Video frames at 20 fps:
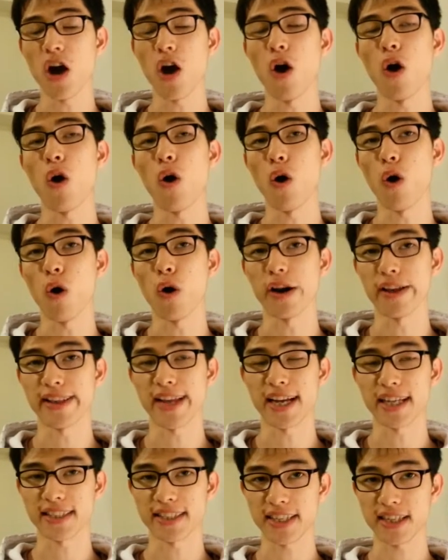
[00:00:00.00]
or
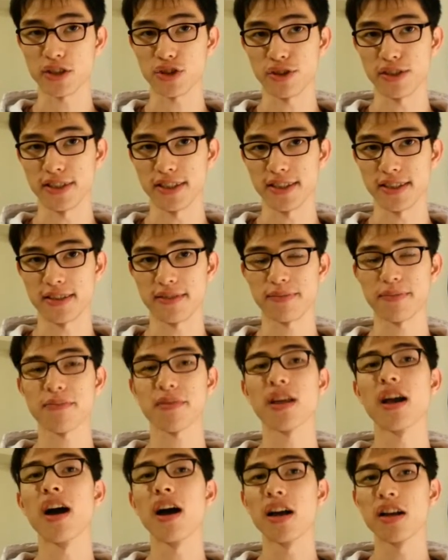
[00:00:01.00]
organizations.
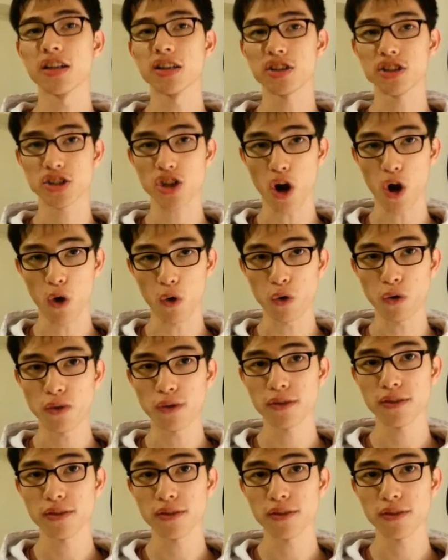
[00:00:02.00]
So,